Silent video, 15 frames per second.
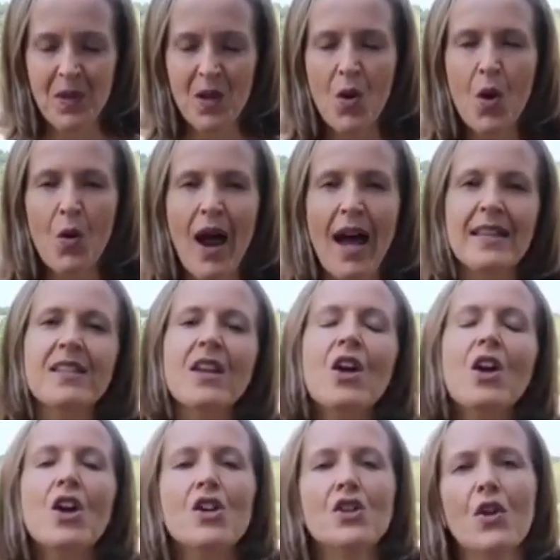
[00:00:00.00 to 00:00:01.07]
Alright,
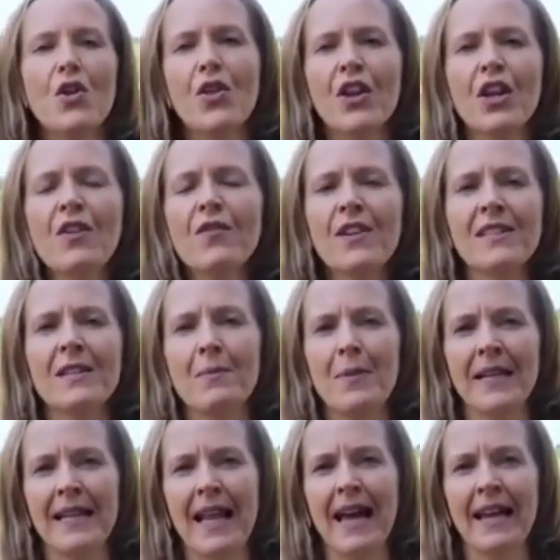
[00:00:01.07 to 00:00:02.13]
so think of this a
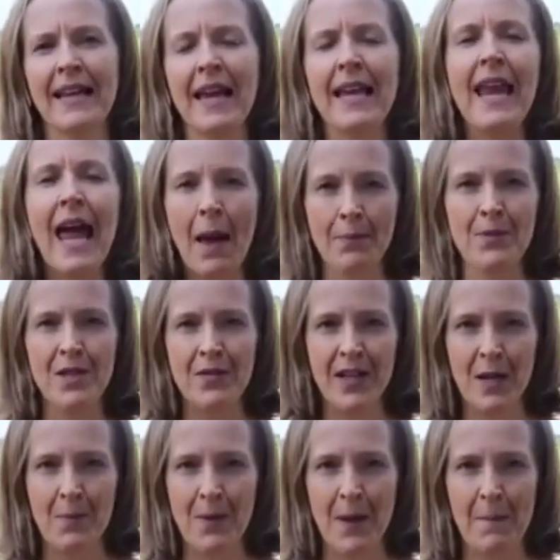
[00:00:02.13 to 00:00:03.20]
bit like an app
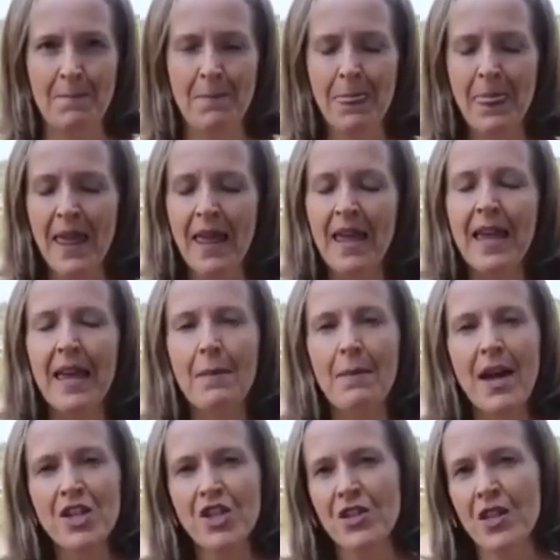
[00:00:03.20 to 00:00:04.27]
developer.
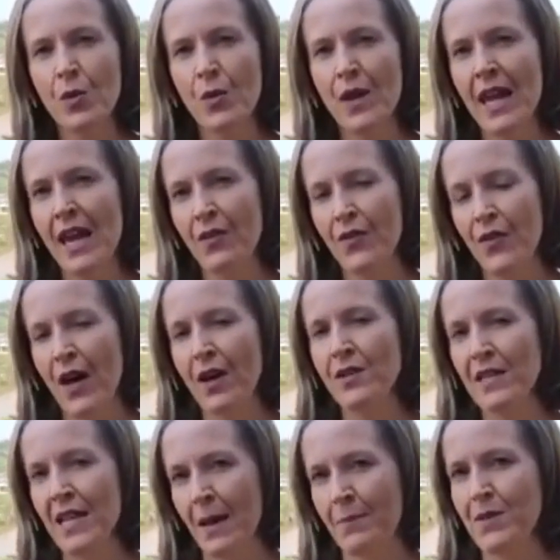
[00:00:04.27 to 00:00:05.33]
Imagine that we have found
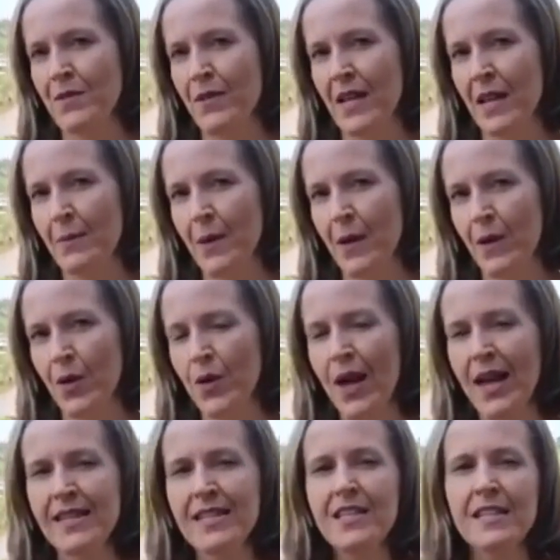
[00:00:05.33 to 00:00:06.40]
an app developer who
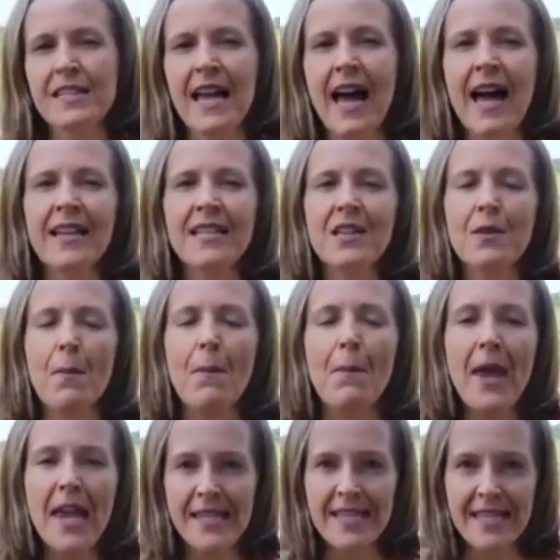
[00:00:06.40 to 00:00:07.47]
has designed the
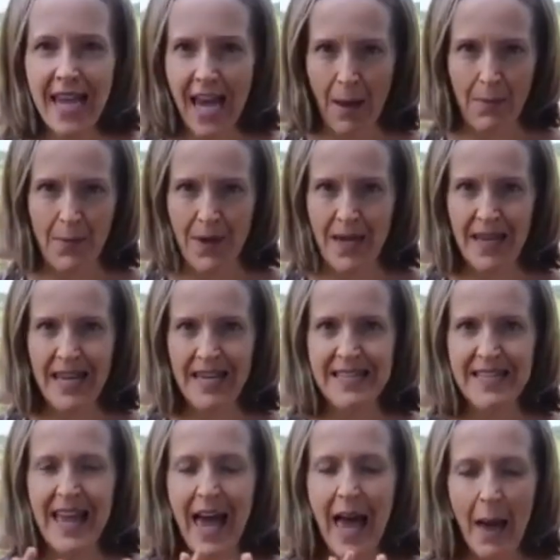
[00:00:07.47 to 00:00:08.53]
best app. It is
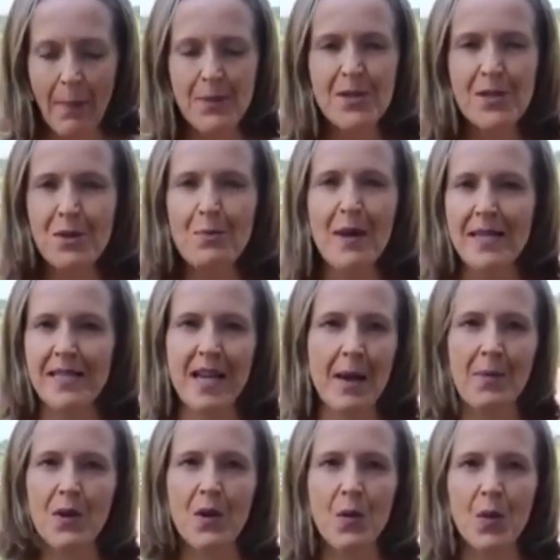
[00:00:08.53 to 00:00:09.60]
the absolute best
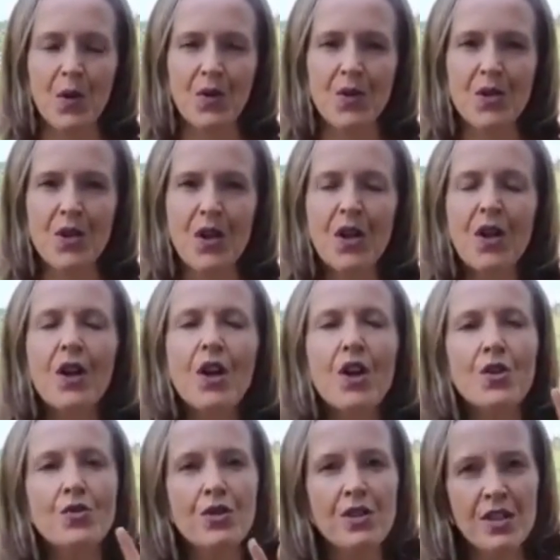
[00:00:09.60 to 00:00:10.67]
app in the world.
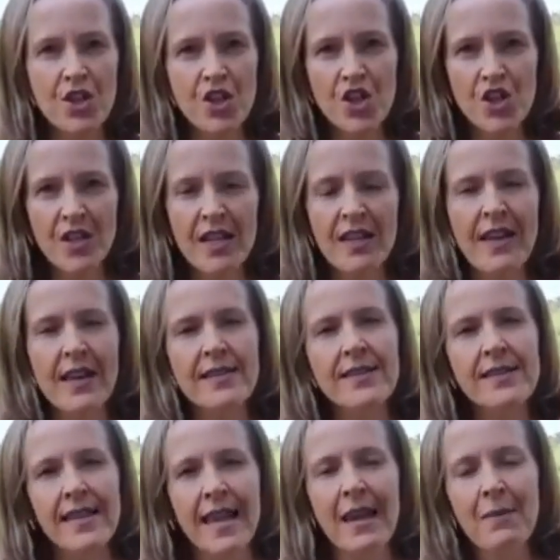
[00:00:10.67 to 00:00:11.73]
Traditionally, that
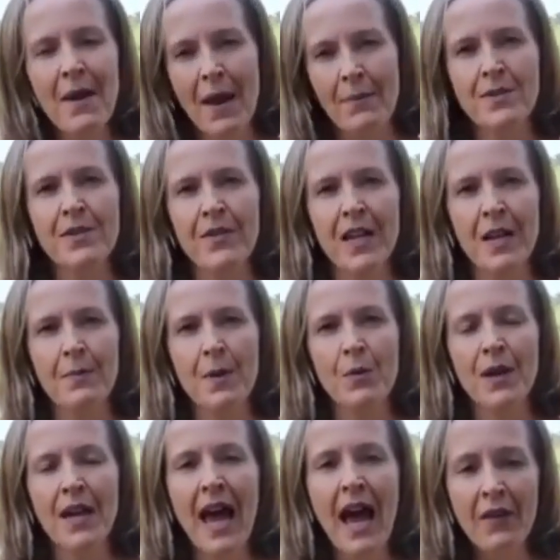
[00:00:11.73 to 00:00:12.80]
same app developer
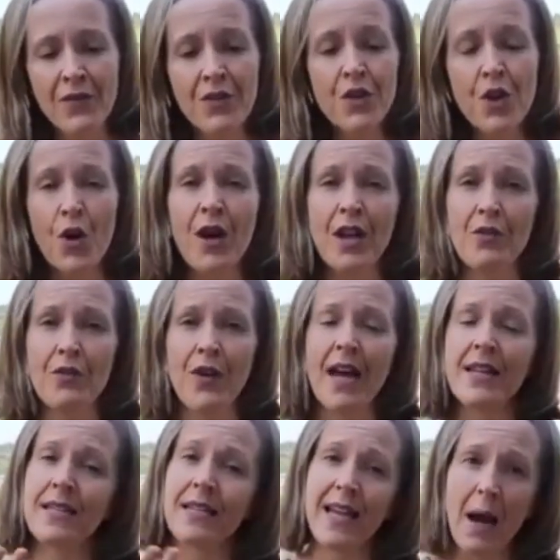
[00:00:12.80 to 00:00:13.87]
would have to go and
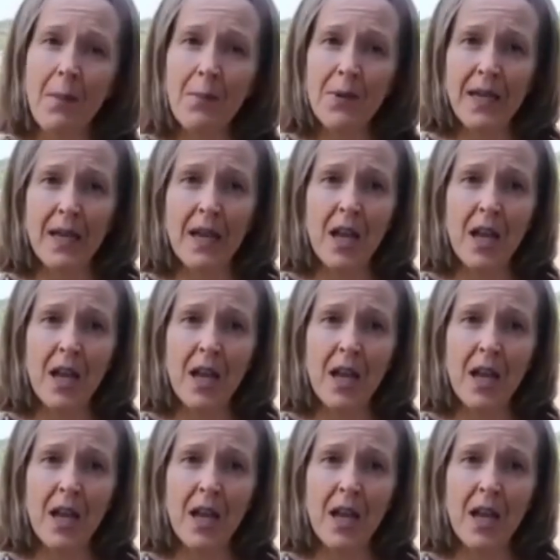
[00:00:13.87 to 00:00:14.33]
find a company, a